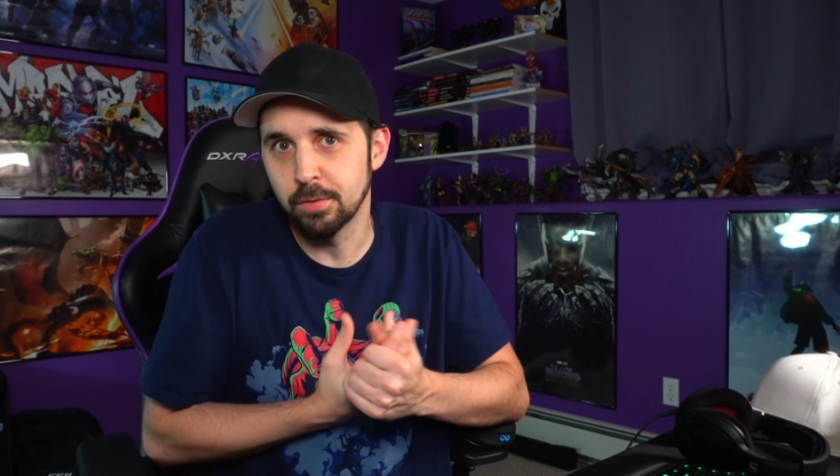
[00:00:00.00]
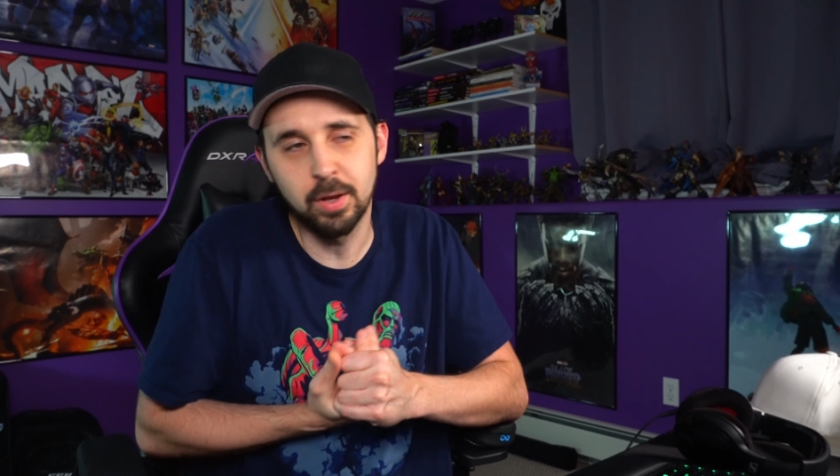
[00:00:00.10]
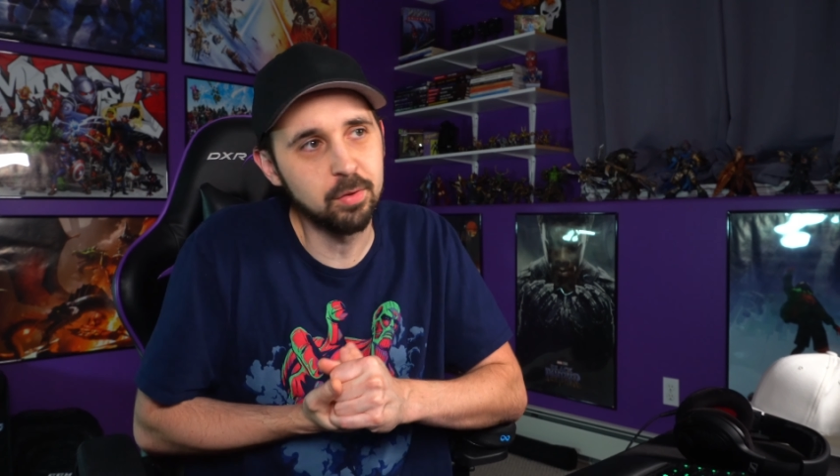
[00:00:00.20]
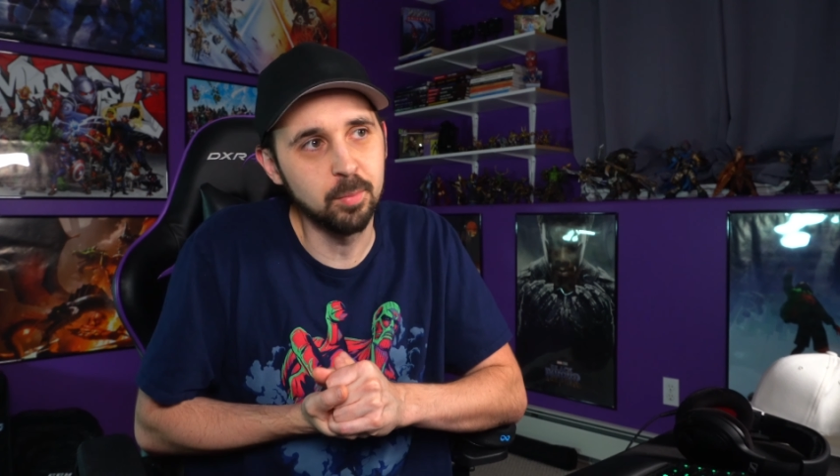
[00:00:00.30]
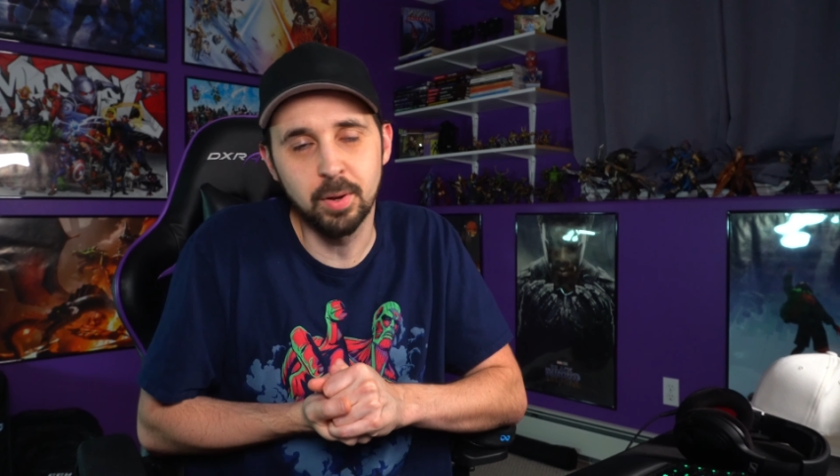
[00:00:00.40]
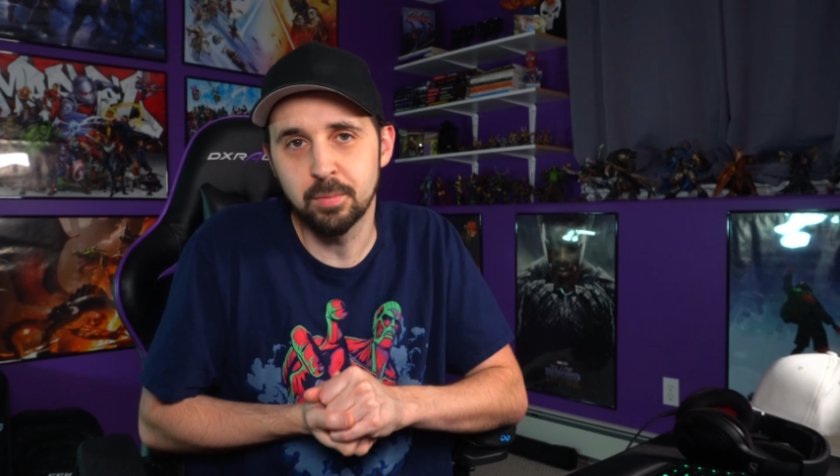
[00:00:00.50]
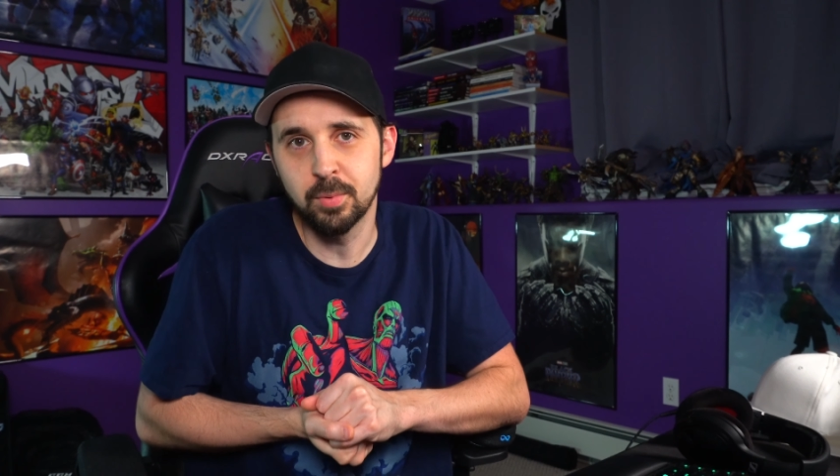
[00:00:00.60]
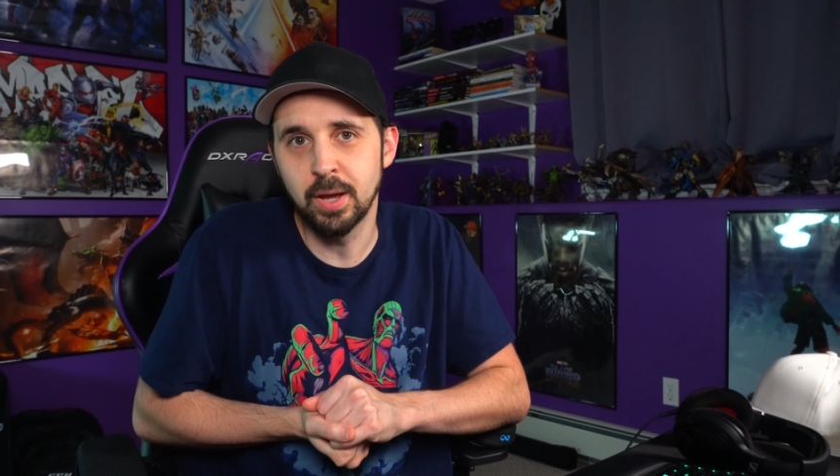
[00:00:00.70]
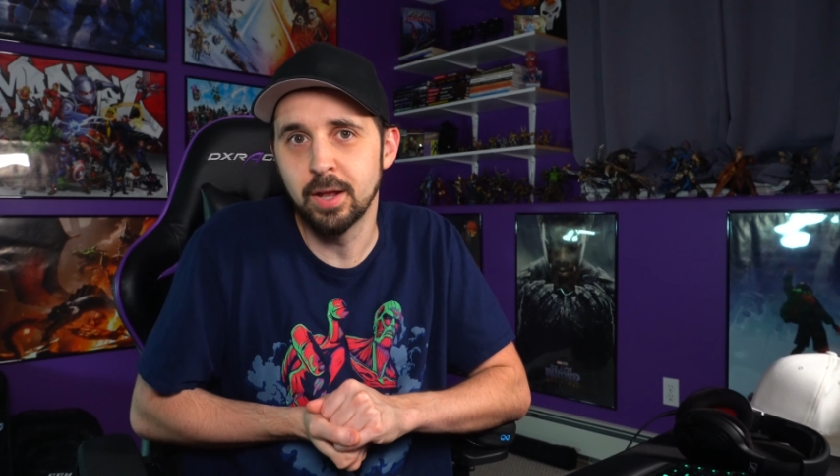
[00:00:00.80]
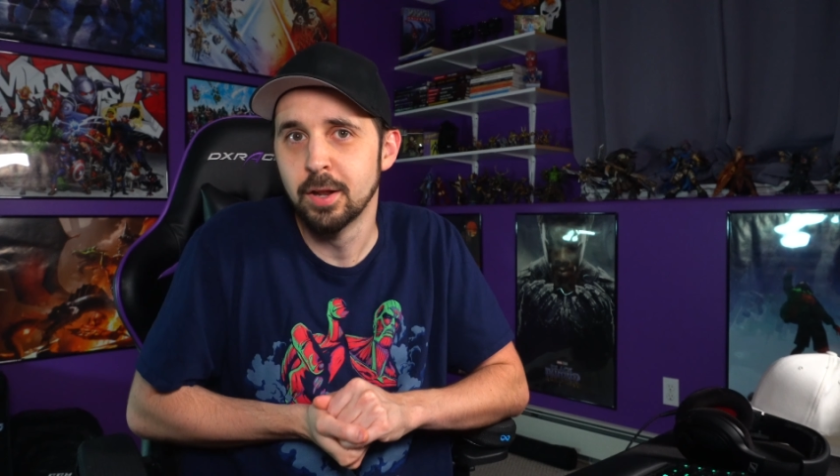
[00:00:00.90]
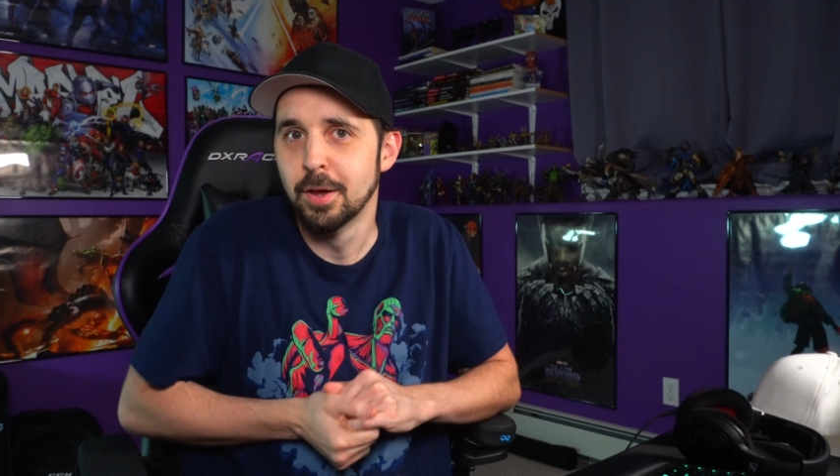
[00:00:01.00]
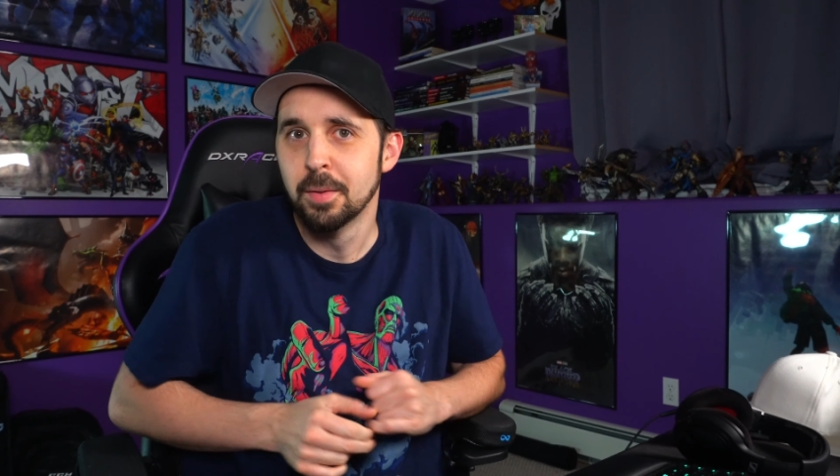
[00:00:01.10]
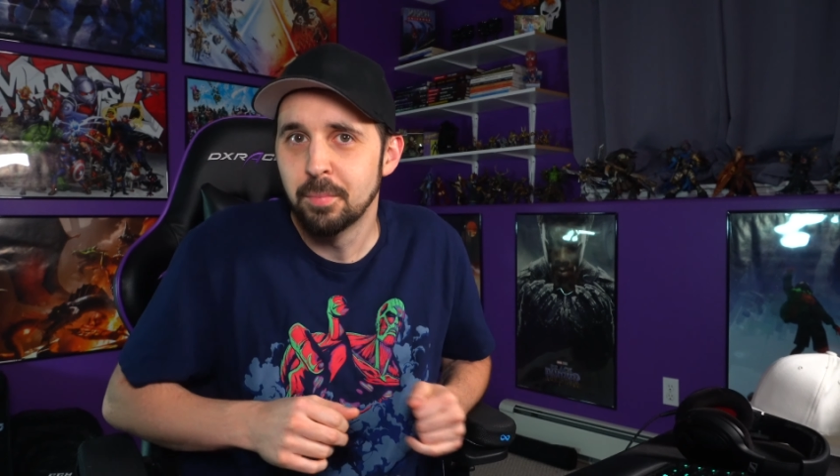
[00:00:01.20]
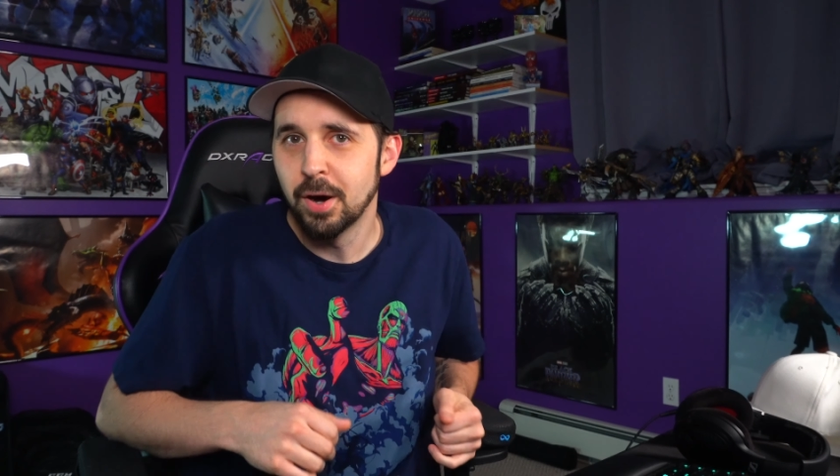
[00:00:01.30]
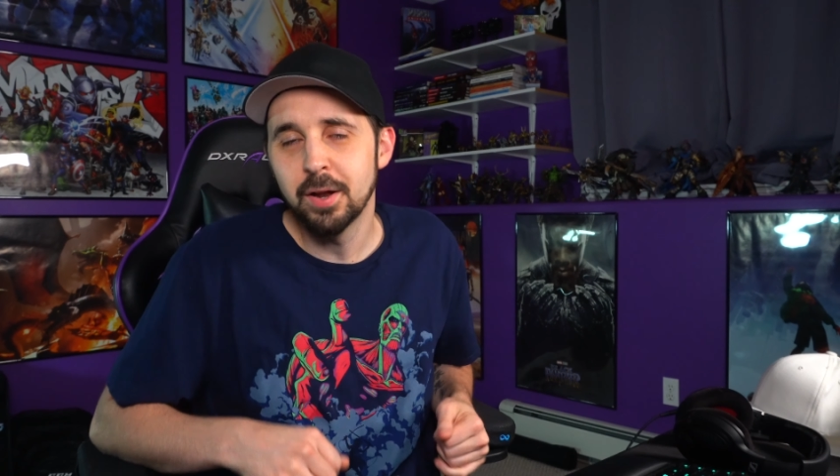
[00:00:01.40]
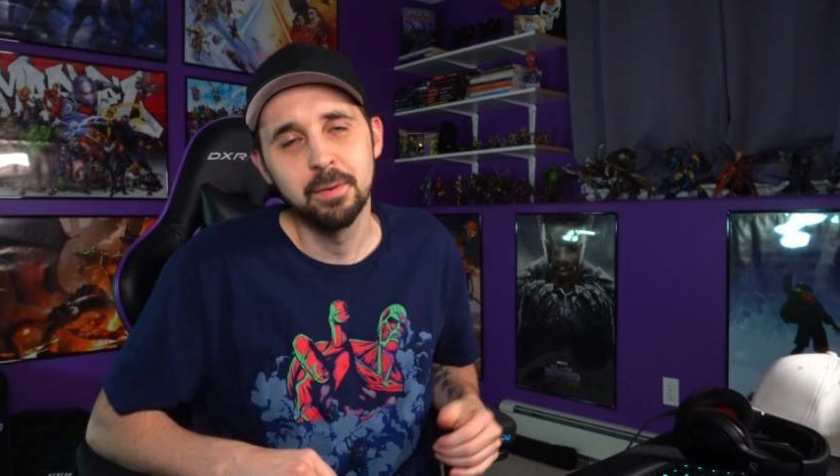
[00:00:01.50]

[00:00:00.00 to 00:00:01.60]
like sometimes we get. But